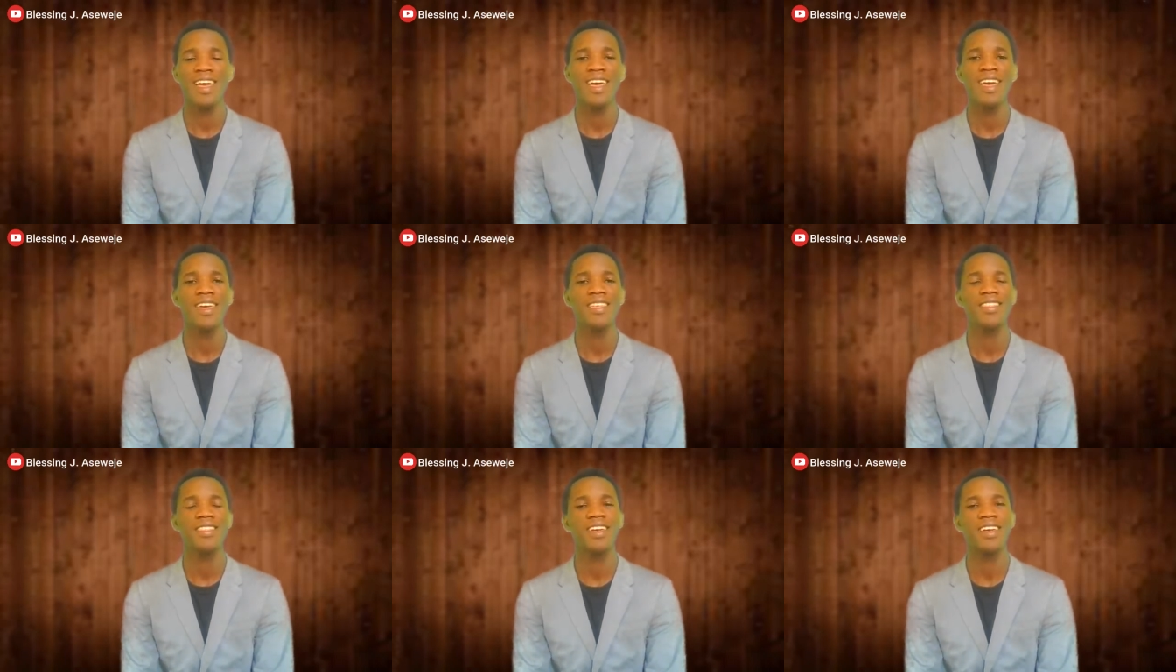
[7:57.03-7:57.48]

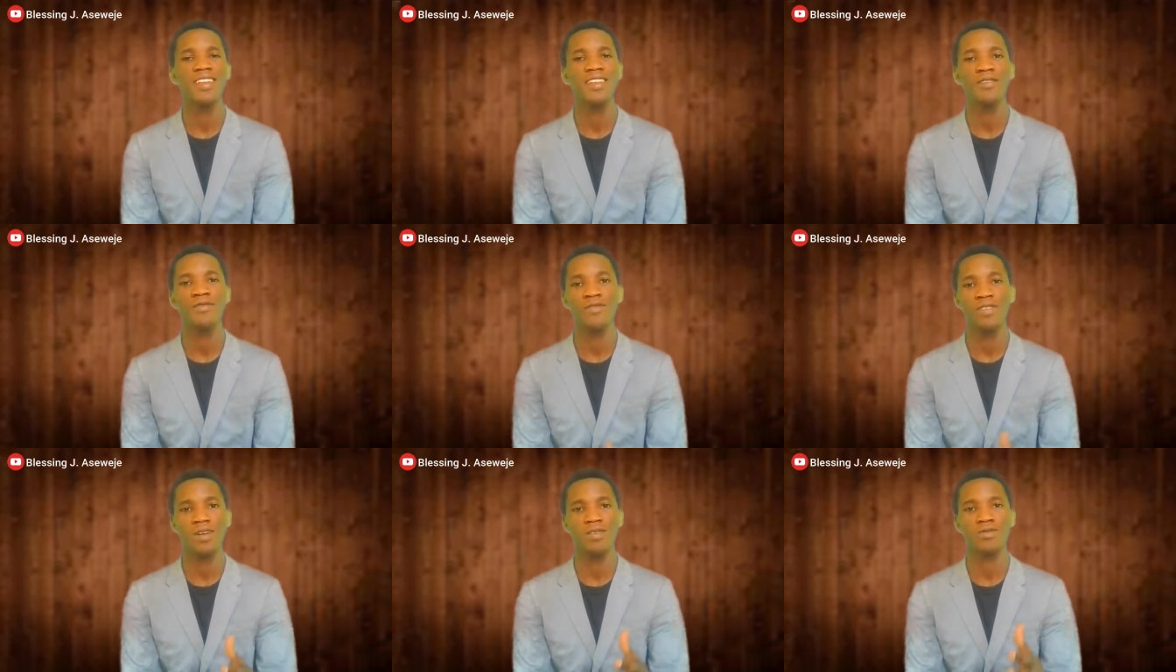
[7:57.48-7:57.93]
And then
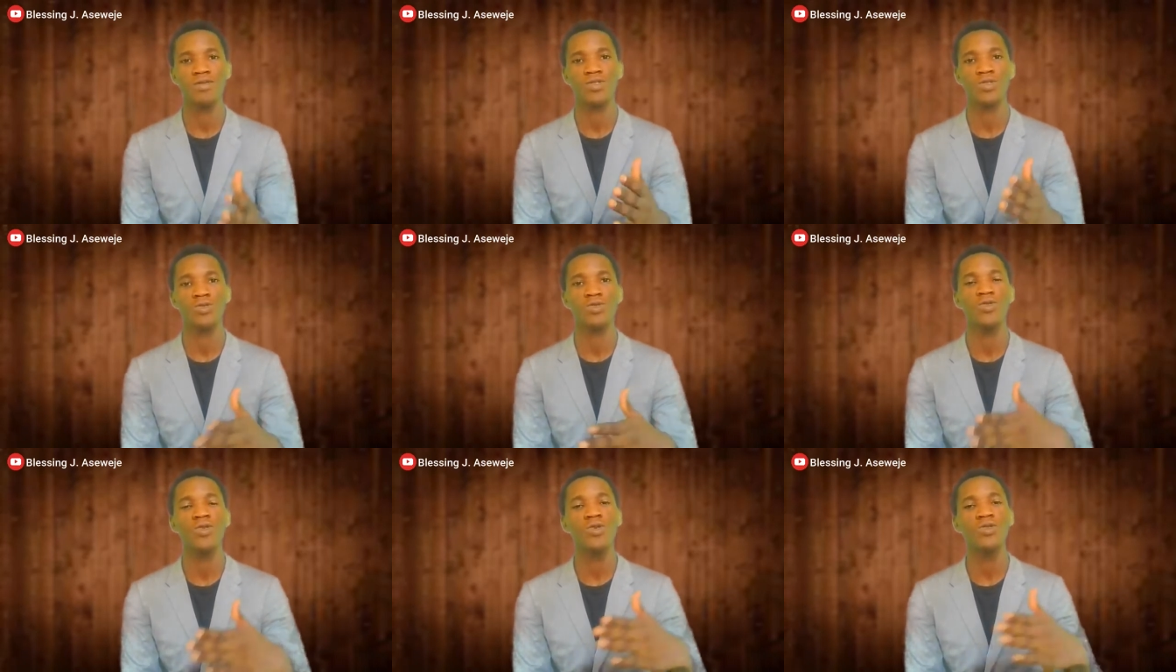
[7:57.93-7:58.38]
if I
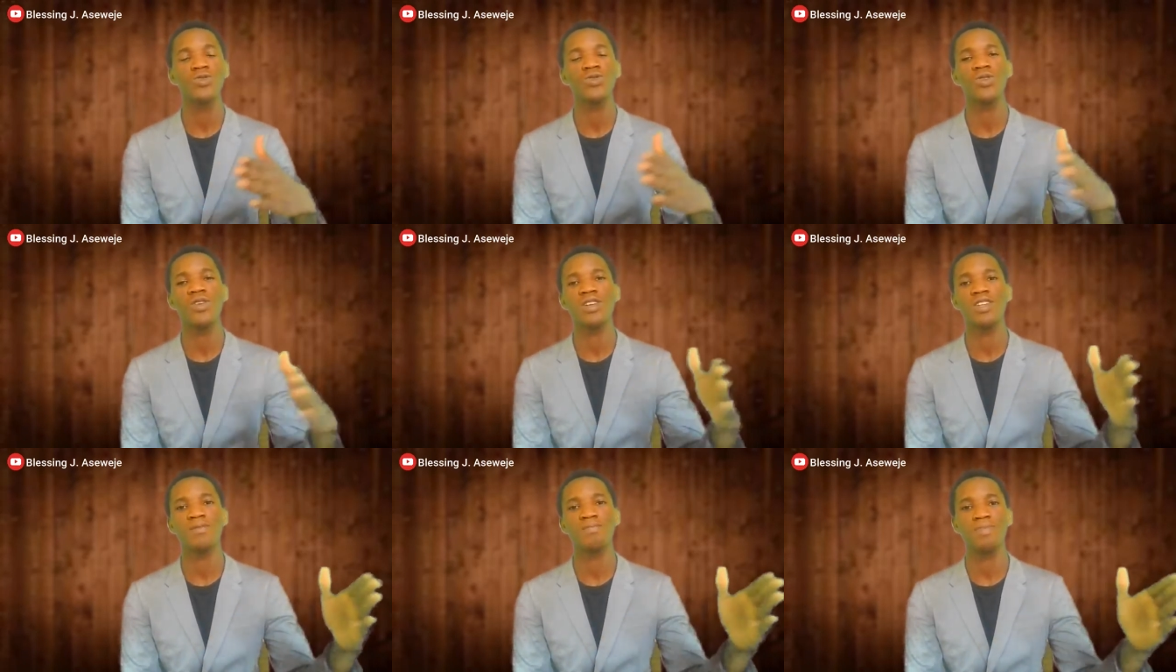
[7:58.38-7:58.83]
should go
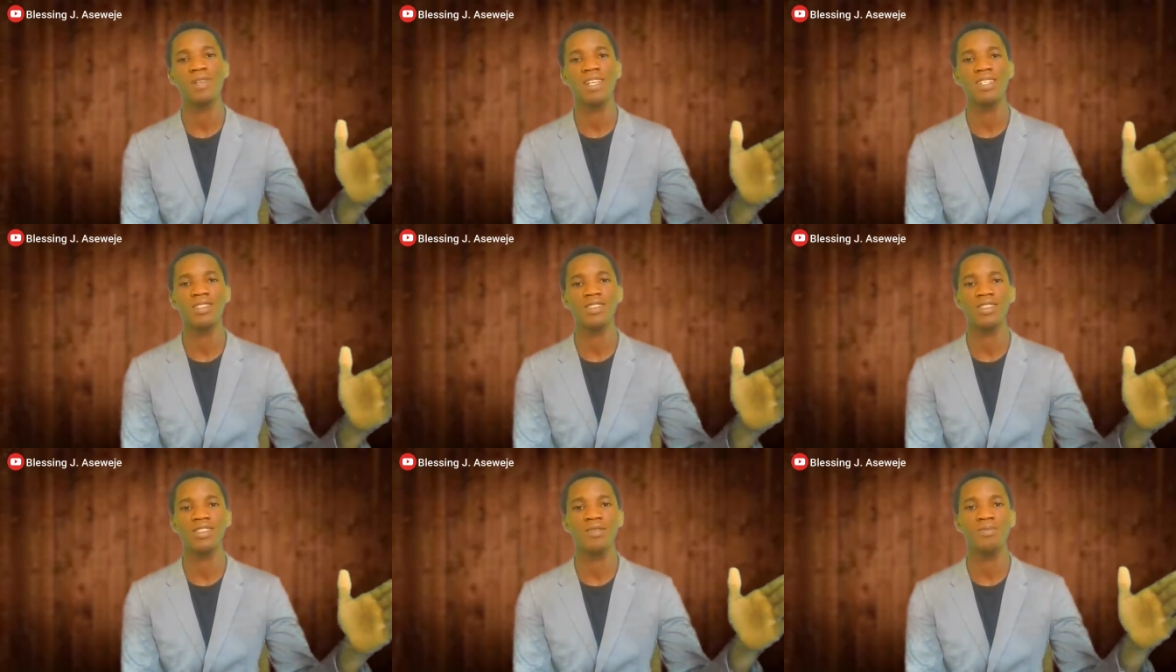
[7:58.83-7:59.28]
to other
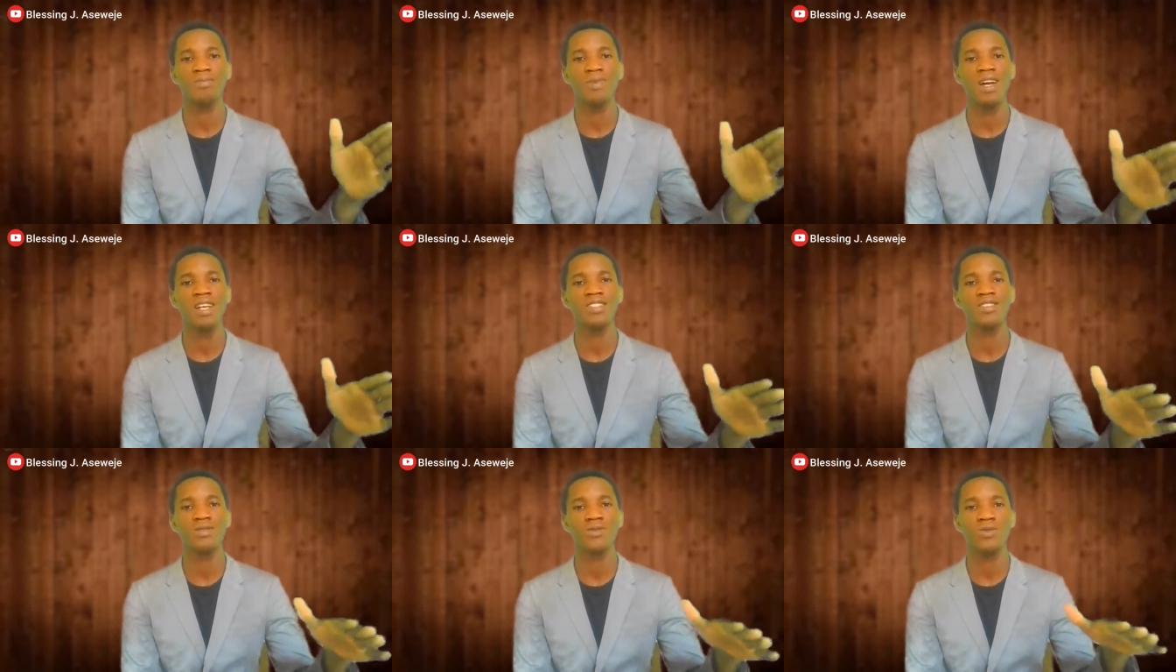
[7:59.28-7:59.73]
places, the
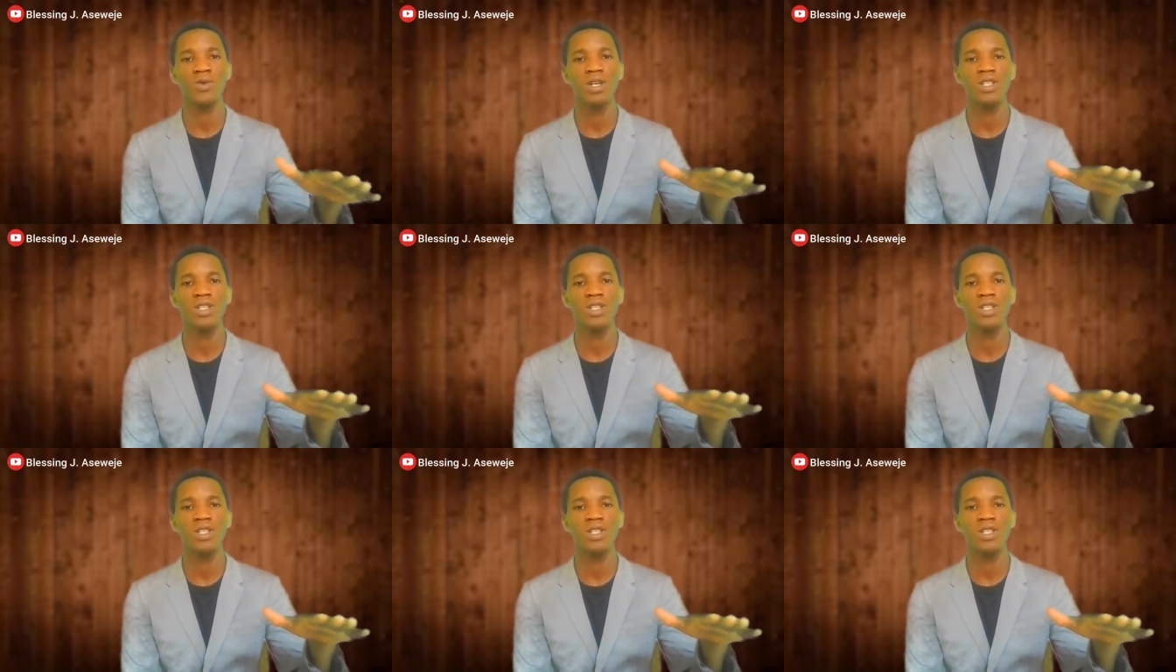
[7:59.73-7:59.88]
price is